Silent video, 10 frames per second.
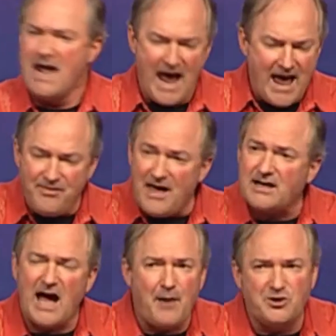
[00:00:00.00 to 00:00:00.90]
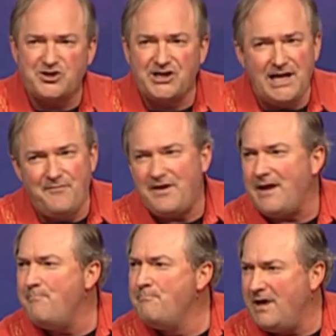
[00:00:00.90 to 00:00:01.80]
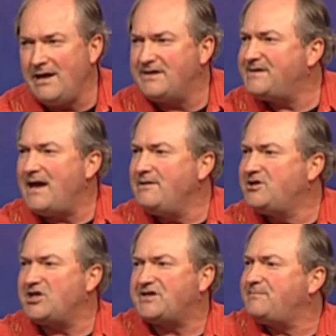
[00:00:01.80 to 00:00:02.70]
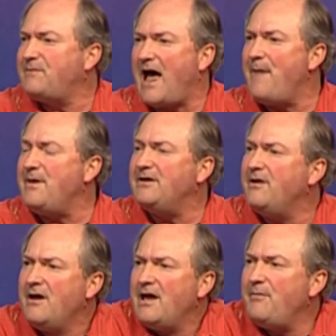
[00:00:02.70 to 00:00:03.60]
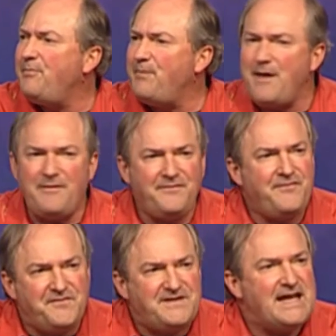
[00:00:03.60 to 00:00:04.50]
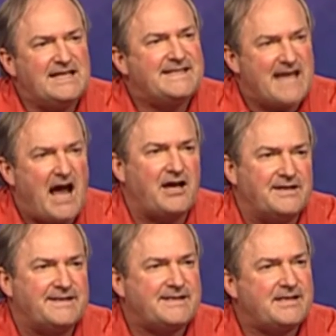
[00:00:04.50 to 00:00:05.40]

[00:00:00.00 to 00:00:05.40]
and that guy was delivered in, in, in just, I mean, maybe 15 seconds.